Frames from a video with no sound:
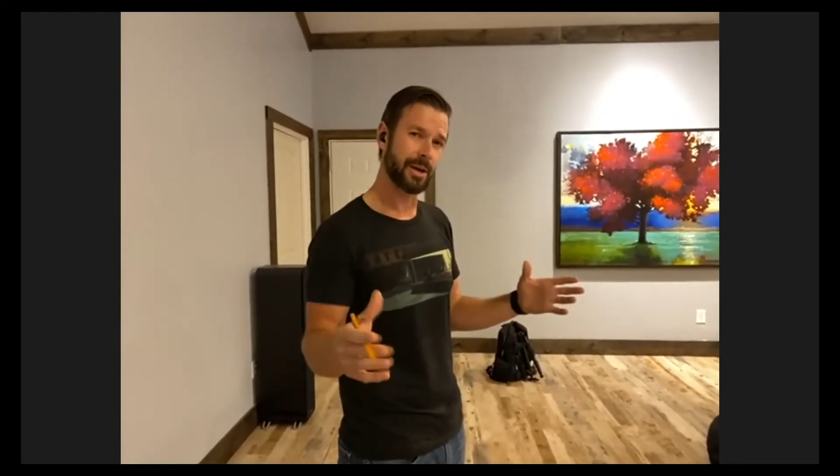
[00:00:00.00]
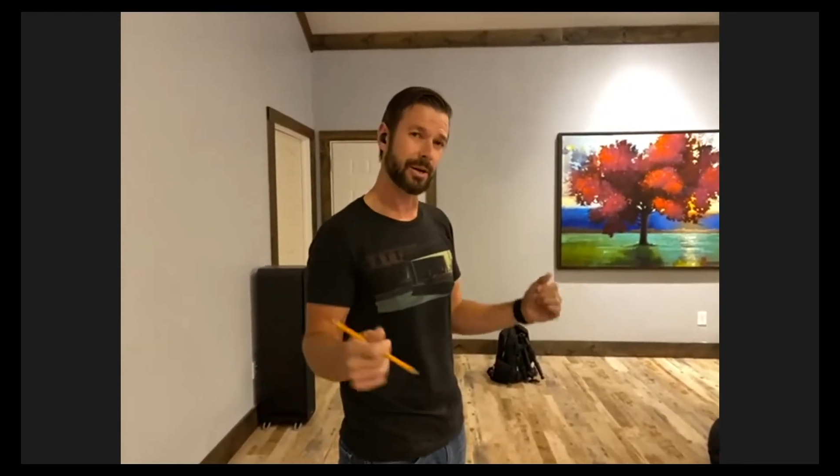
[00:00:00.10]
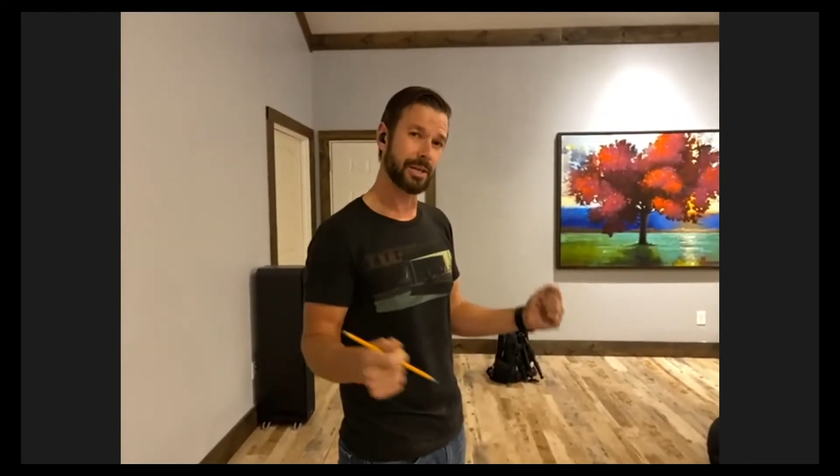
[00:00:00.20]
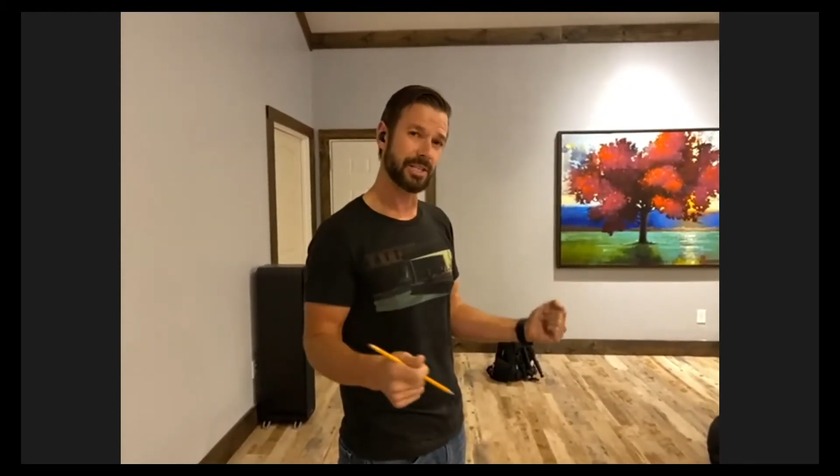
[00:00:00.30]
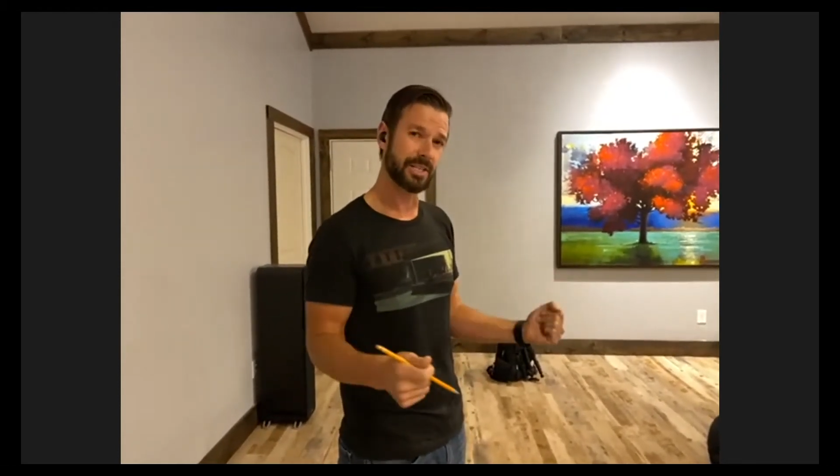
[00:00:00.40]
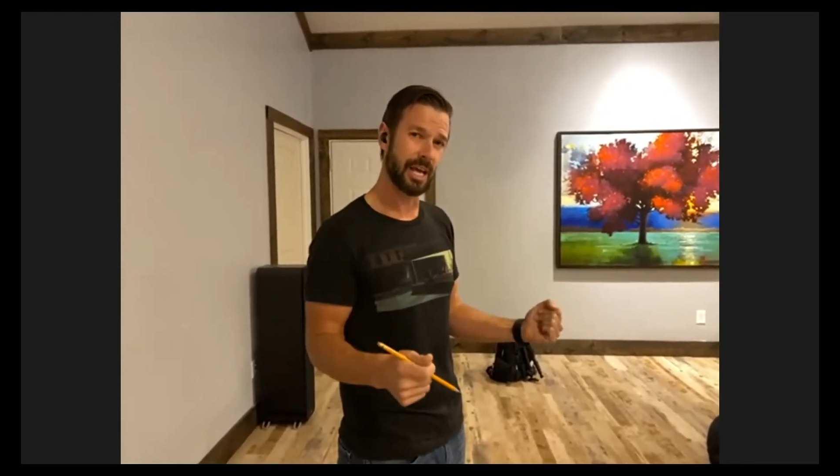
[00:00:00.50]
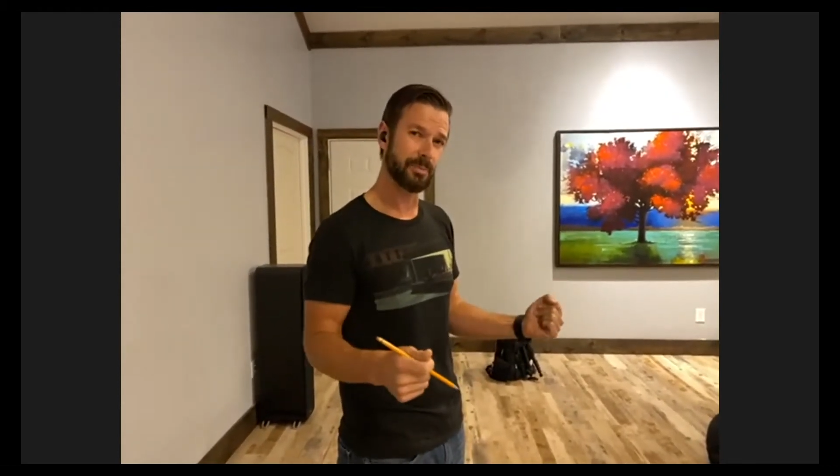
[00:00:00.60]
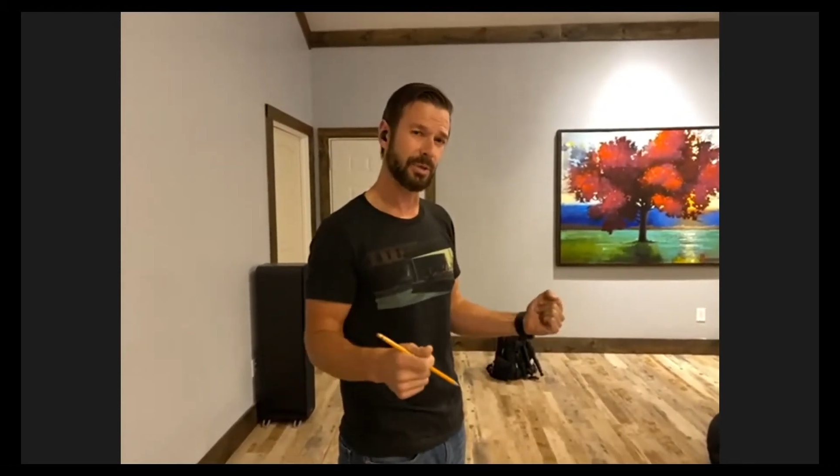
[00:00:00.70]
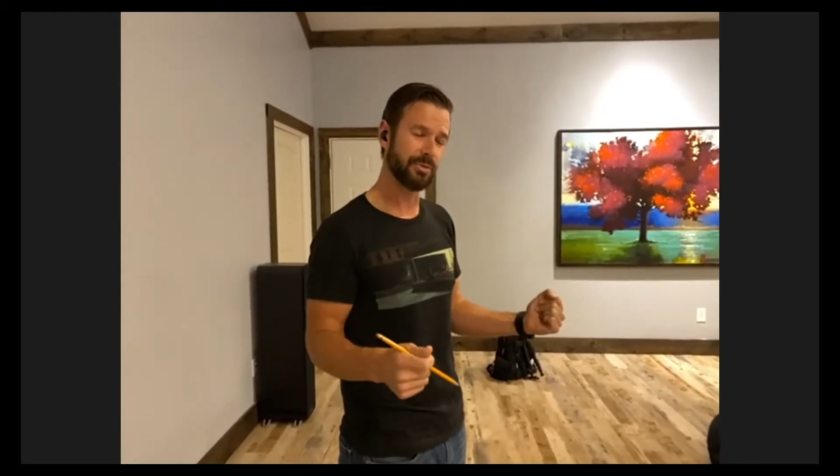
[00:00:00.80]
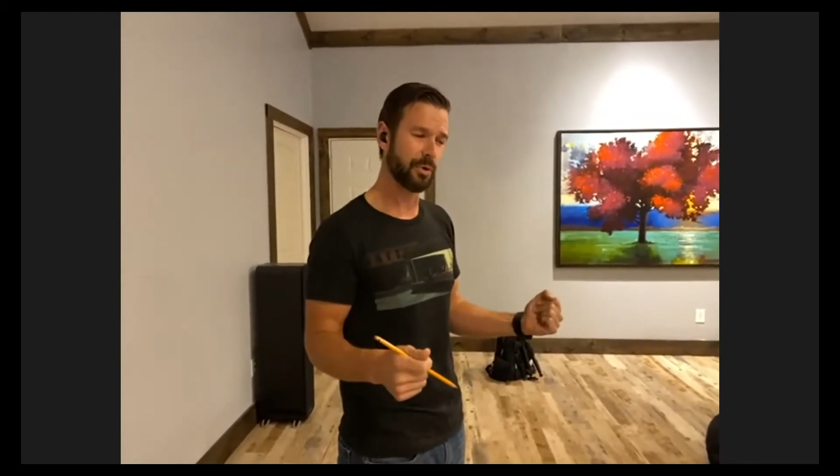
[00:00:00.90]
matter and a
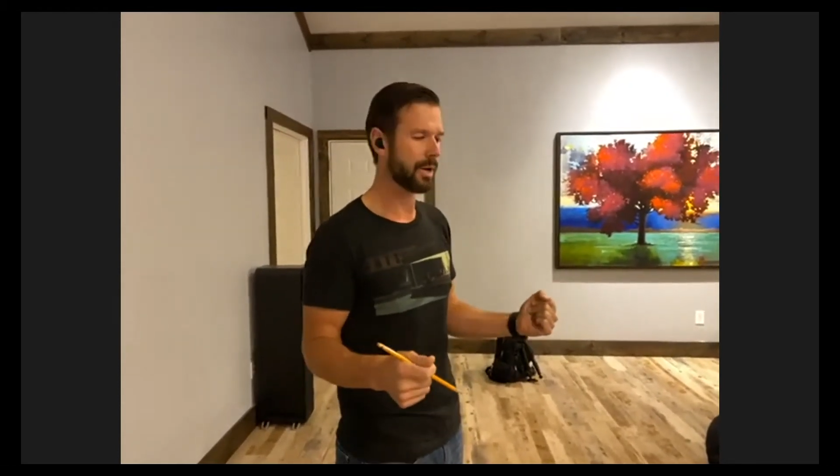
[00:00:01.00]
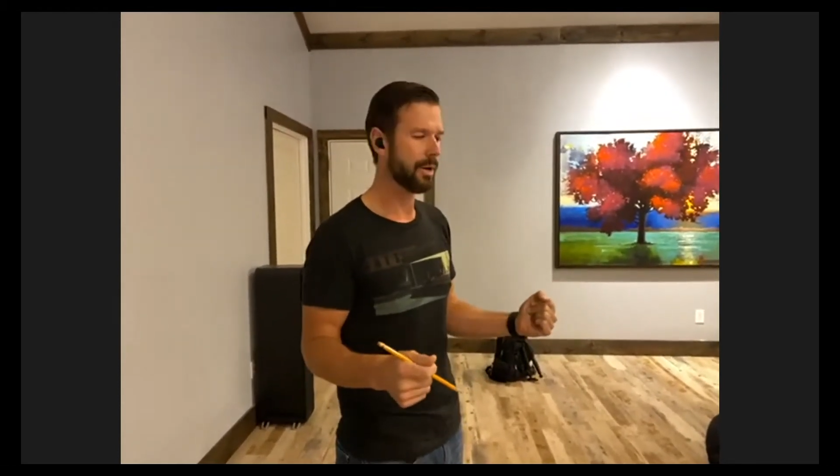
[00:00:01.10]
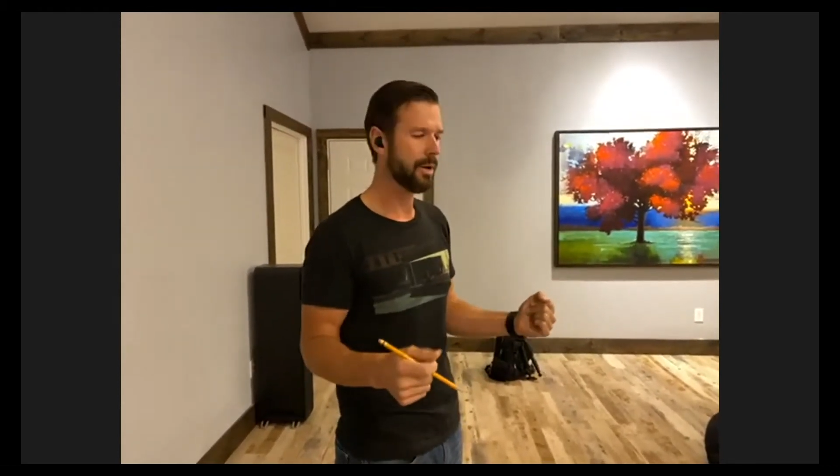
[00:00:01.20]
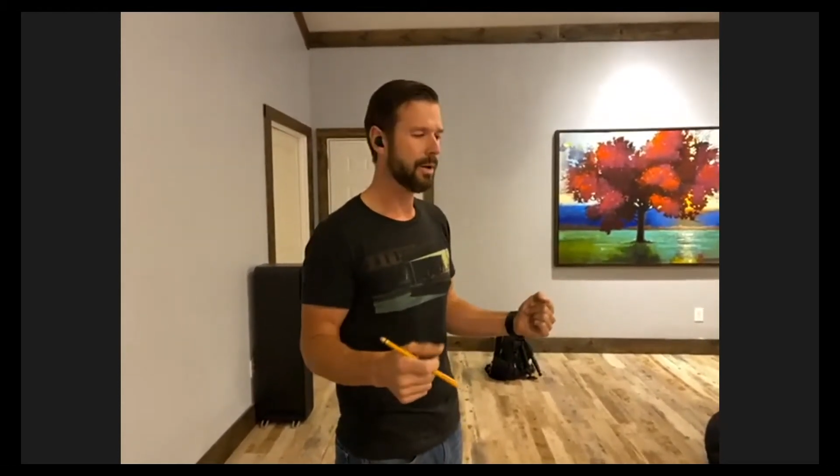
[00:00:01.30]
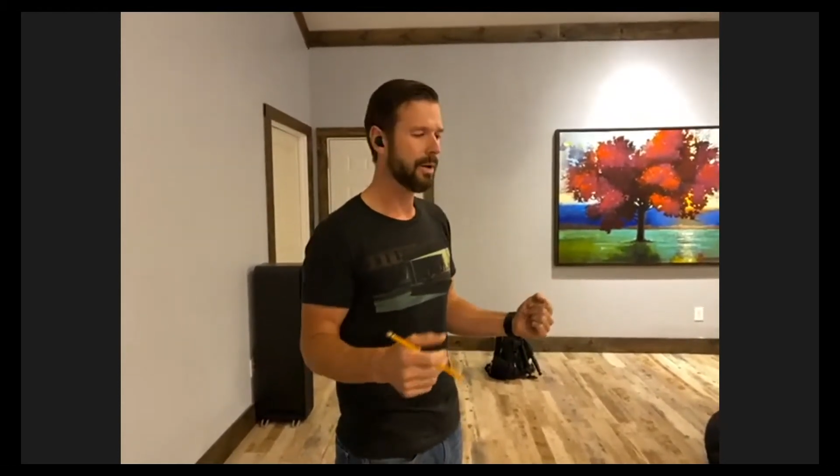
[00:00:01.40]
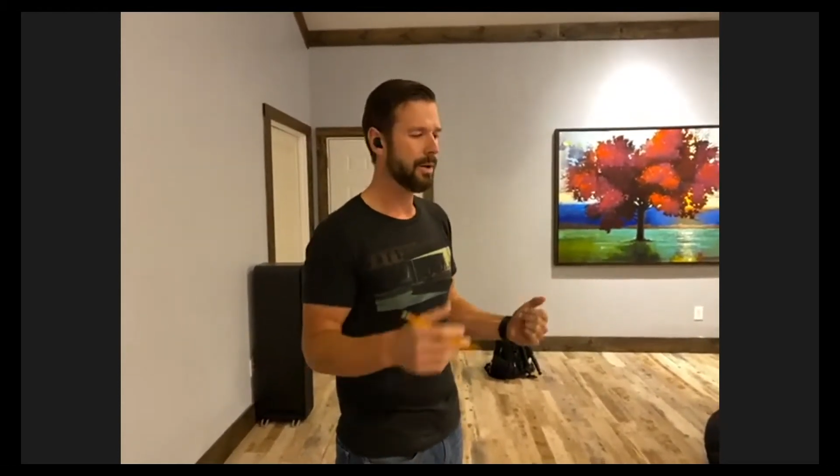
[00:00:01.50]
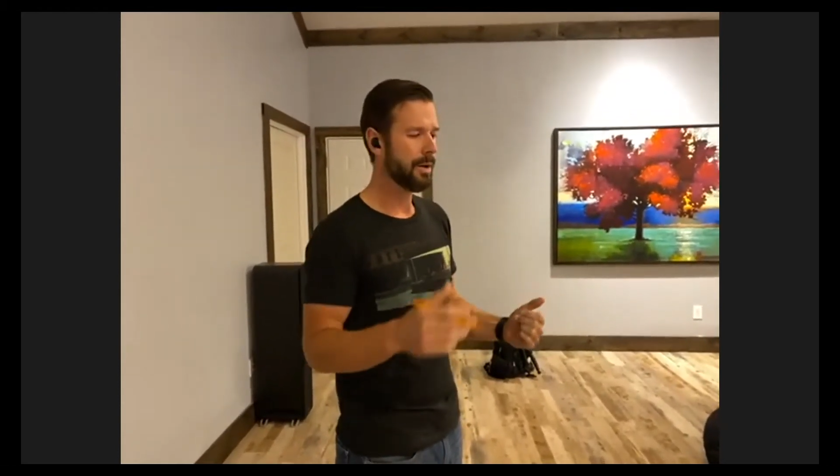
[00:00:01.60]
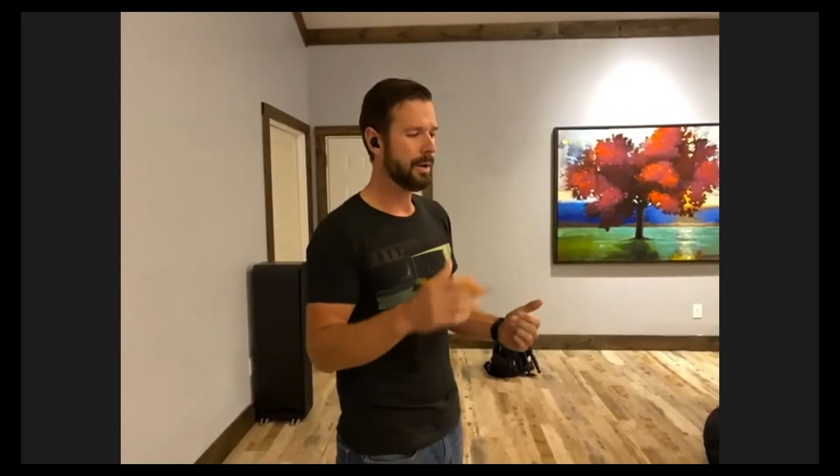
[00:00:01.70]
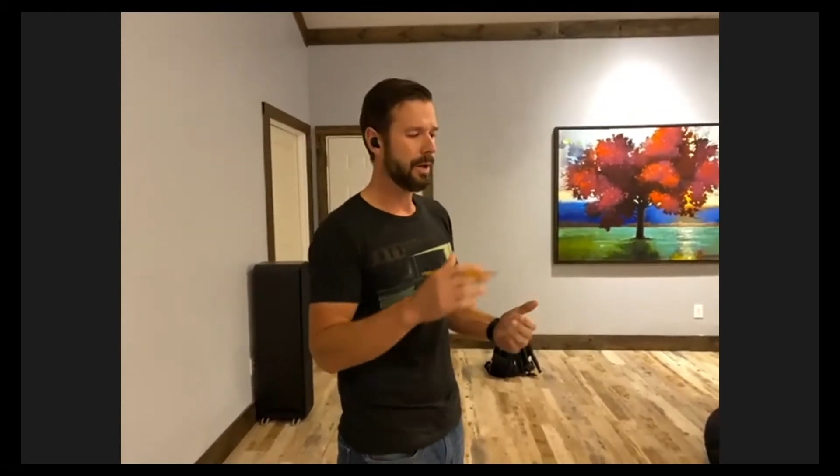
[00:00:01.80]
staple for my work.